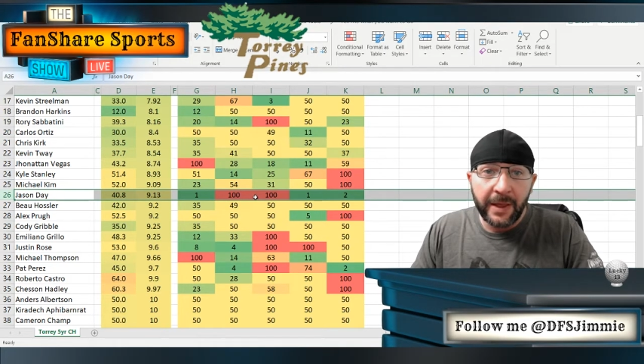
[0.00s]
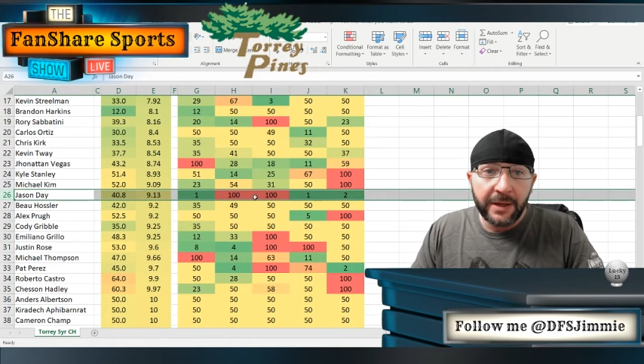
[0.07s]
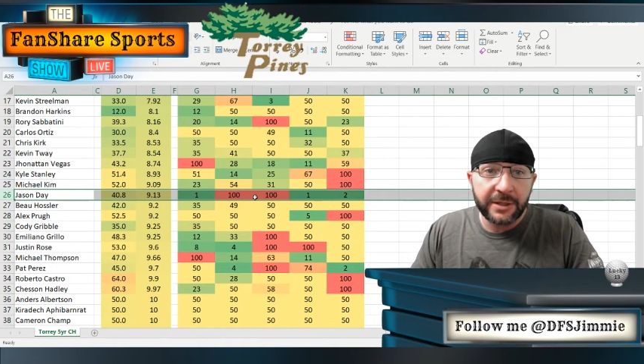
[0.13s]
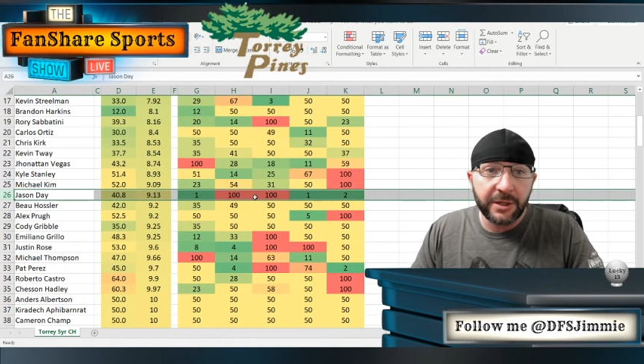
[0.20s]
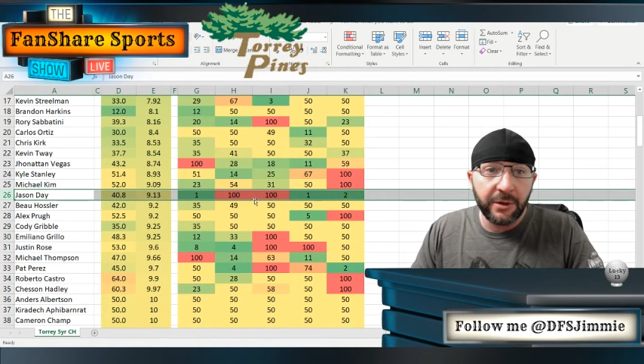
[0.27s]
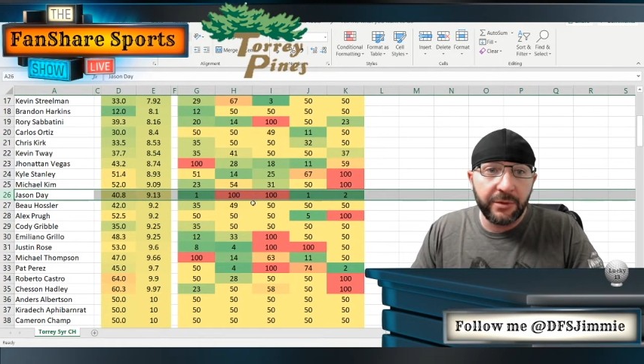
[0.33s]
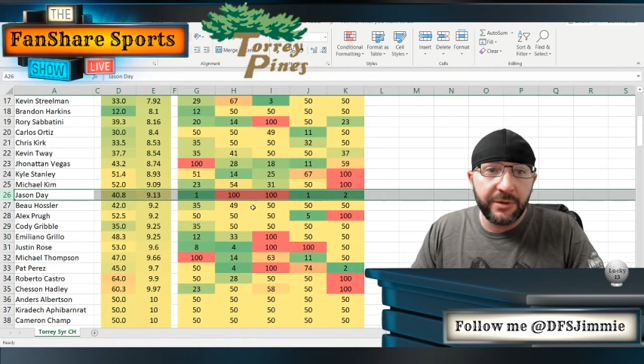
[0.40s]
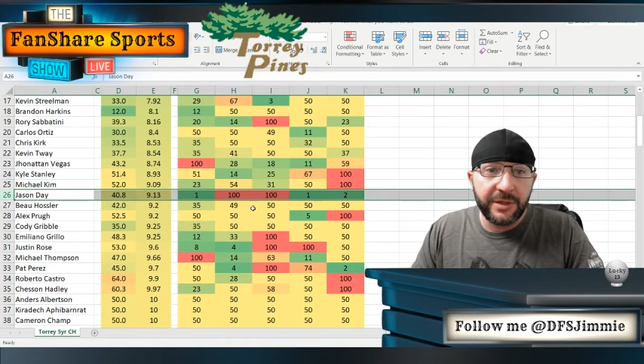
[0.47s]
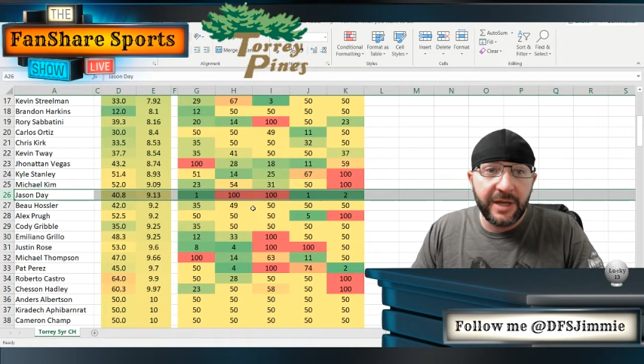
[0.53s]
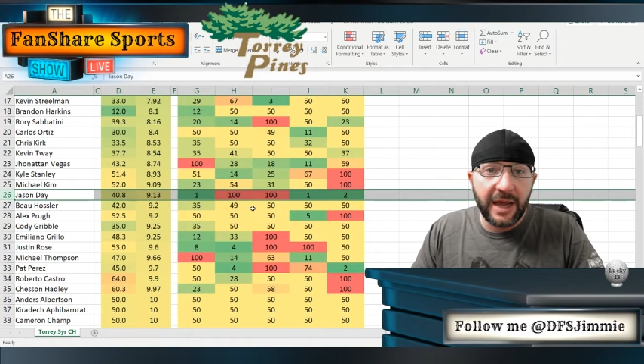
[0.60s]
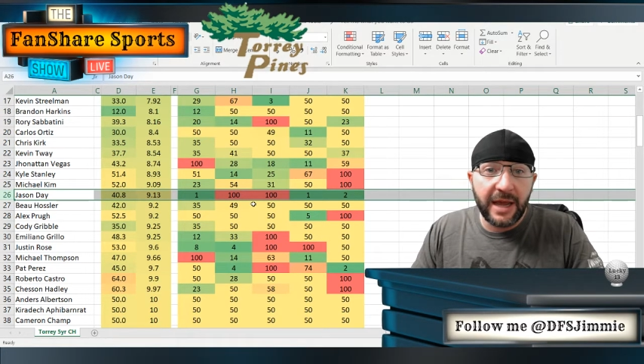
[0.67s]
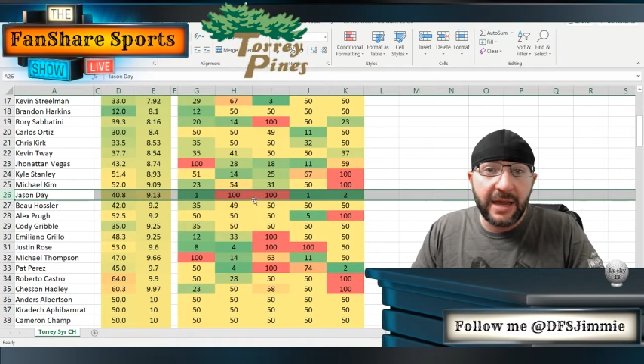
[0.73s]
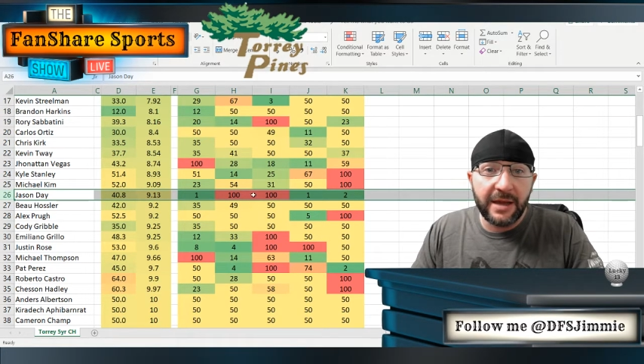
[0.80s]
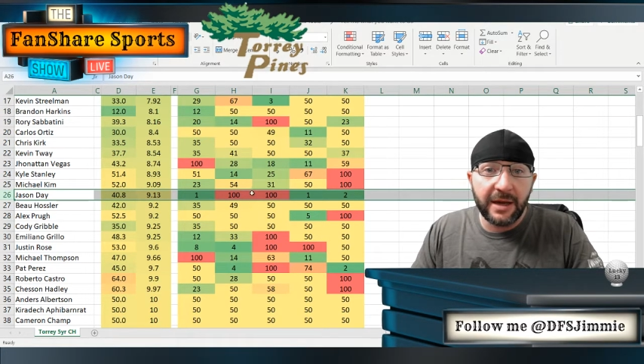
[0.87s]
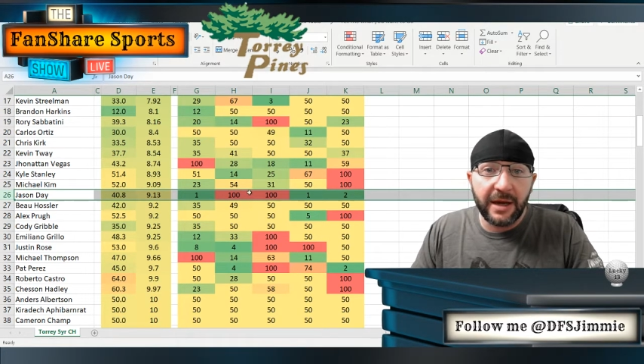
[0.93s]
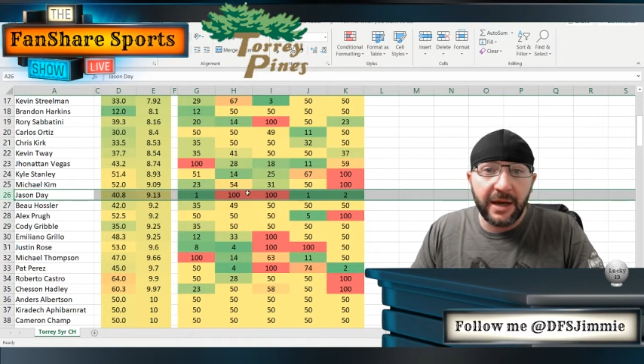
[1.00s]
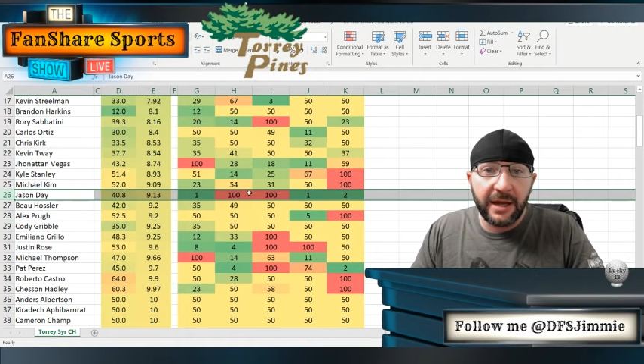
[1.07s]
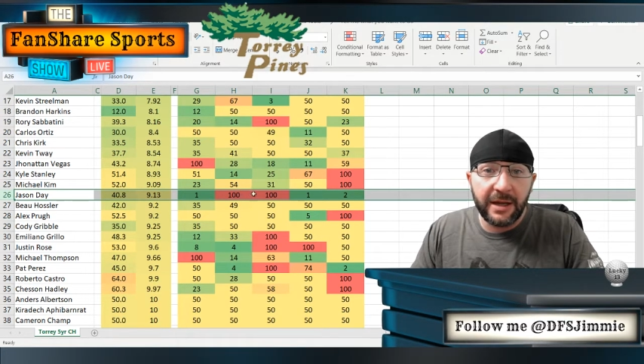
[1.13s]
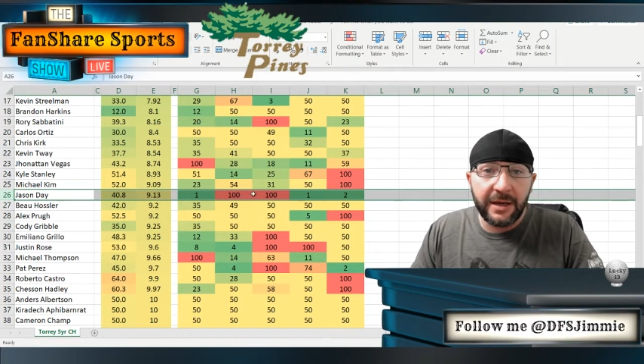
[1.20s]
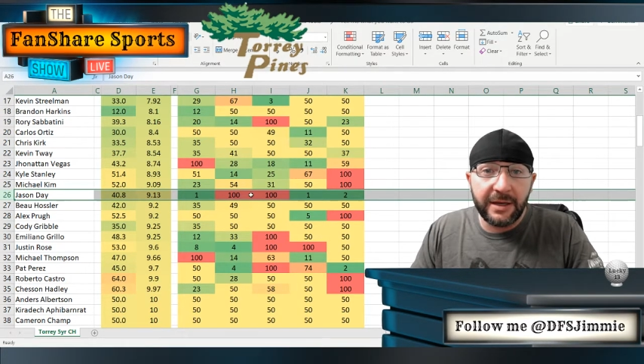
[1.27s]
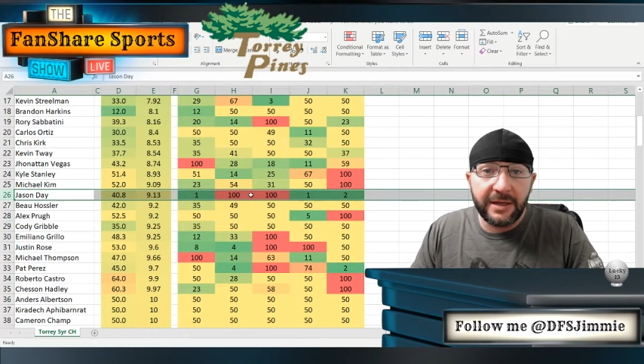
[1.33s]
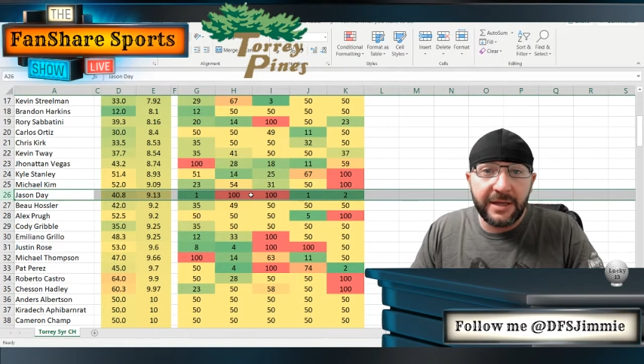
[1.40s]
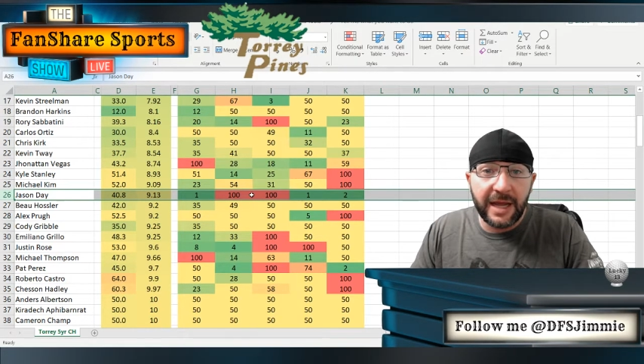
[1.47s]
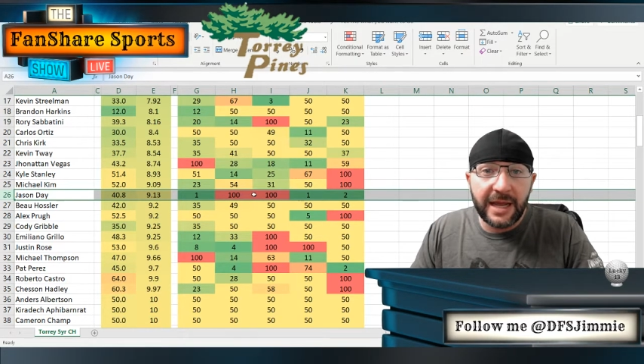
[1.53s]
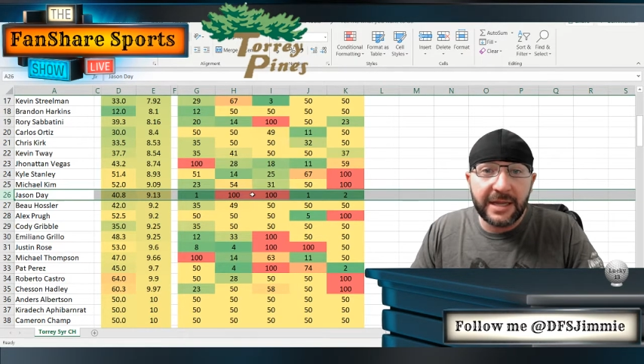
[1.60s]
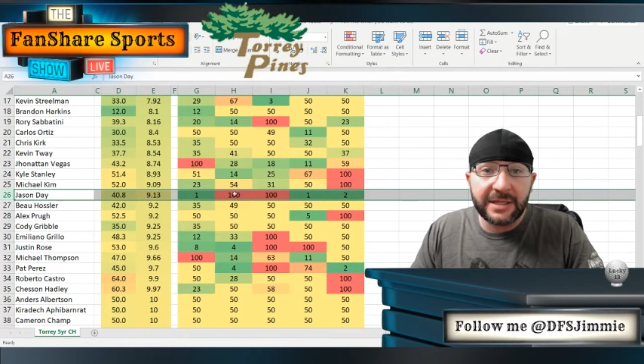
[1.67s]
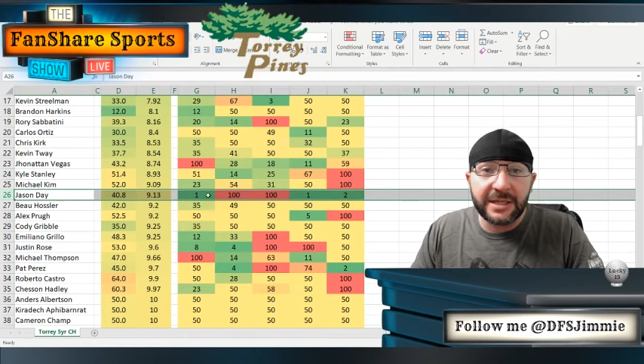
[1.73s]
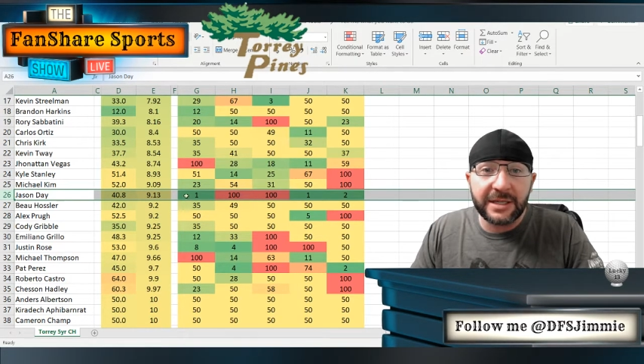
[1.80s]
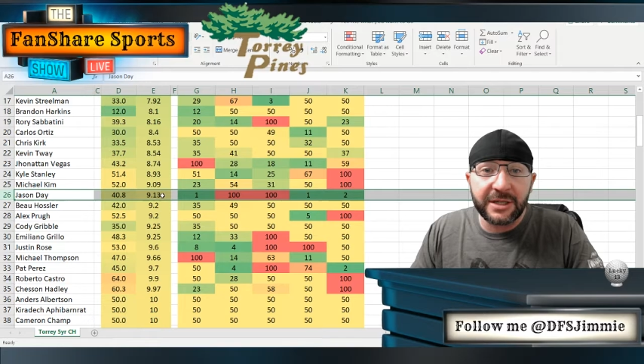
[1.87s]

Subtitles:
So Day's